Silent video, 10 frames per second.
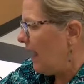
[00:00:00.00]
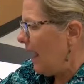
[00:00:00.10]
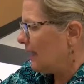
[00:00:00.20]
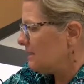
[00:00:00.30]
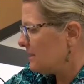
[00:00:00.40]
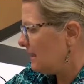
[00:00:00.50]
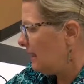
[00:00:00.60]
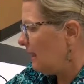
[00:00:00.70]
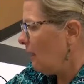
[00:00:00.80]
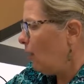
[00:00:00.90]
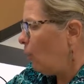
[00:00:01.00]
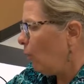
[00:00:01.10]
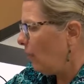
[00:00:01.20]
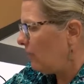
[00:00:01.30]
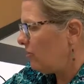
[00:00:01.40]
and see
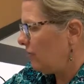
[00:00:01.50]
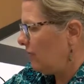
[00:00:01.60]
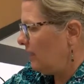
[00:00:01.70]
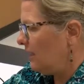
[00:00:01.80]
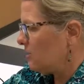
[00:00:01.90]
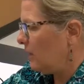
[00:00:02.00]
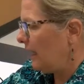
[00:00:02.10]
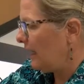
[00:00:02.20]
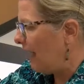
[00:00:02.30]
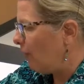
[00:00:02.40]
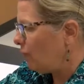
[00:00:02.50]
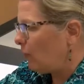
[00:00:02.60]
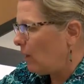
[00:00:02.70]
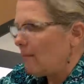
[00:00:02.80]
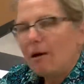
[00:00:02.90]
what is your fitness rating. Now, if you
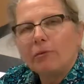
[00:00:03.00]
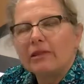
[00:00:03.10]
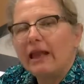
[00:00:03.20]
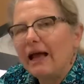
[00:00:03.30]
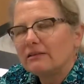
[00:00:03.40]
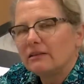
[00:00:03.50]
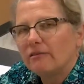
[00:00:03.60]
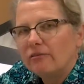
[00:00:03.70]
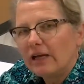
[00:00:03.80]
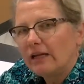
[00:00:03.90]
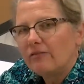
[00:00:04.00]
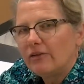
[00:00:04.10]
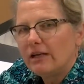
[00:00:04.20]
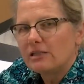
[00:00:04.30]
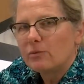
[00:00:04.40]
come up with an excellent
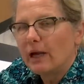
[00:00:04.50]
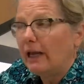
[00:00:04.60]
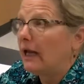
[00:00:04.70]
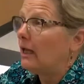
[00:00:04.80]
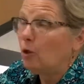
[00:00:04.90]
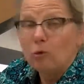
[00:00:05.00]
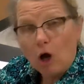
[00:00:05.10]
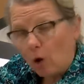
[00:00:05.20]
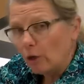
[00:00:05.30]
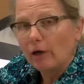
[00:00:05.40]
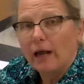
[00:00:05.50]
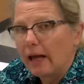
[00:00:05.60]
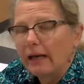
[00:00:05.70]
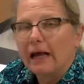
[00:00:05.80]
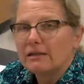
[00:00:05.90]
fitness rating and you know you're
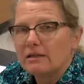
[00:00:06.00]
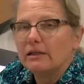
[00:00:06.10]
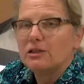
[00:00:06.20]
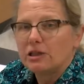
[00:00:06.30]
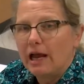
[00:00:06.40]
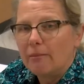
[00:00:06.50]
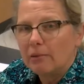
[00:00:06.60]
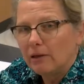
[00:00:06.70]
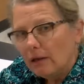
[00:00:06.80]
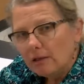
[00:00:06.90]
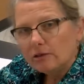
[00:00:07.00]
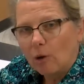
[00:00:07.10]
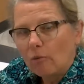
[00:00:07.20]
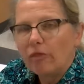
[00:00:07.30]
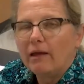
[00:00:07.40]
not in excellent shape,
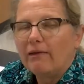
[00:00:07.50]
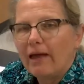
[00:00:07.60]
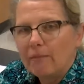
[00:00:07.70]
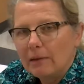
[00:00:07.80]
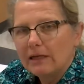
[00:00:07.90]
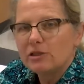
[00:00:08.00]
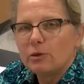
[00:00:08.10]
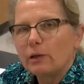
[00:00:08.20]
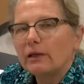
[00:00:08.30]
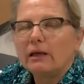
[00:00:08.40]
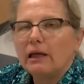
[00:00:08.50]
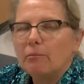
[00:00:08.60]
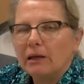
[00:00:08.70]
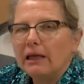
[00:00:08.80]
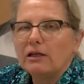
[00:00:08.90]
don't think that means you can
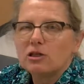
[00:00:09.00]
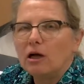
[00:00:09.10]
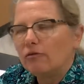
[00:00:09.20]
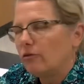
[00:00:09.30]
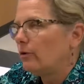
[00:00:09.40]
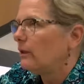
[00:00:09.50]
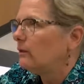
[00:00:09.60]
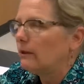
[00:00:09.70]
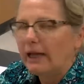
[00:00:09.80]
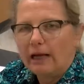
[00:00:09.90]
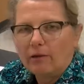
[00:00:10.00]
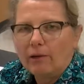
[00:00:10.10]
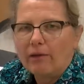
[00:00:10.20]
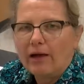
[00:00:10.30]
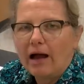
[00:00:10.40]
keep eating junk food and laying around the